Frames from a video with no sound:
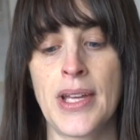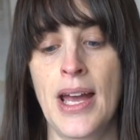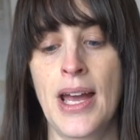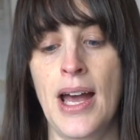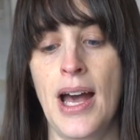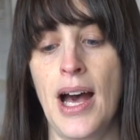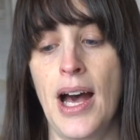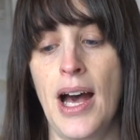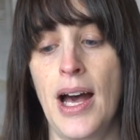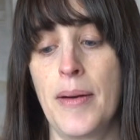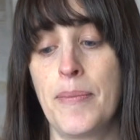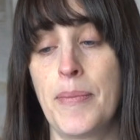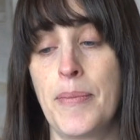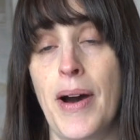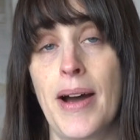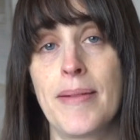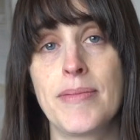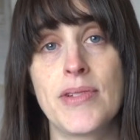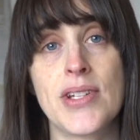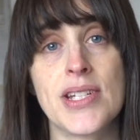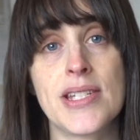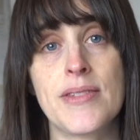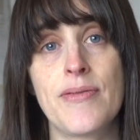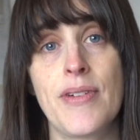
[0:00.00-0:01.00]
But
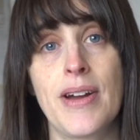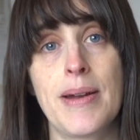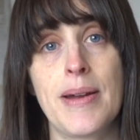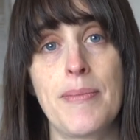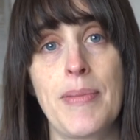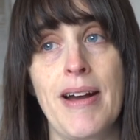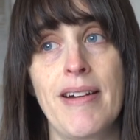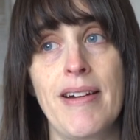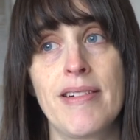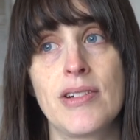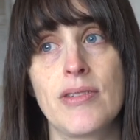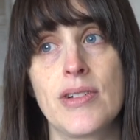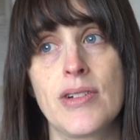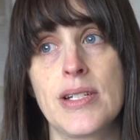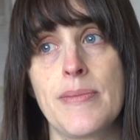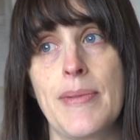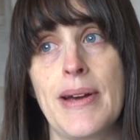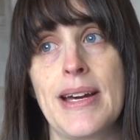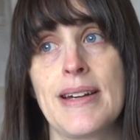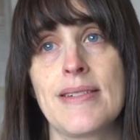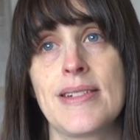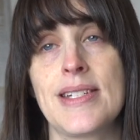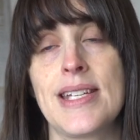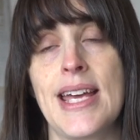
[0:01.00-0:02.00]
I'm just very paranoid
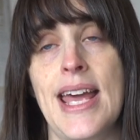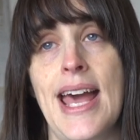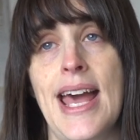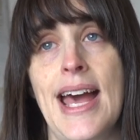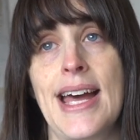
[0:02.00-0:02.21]
about it,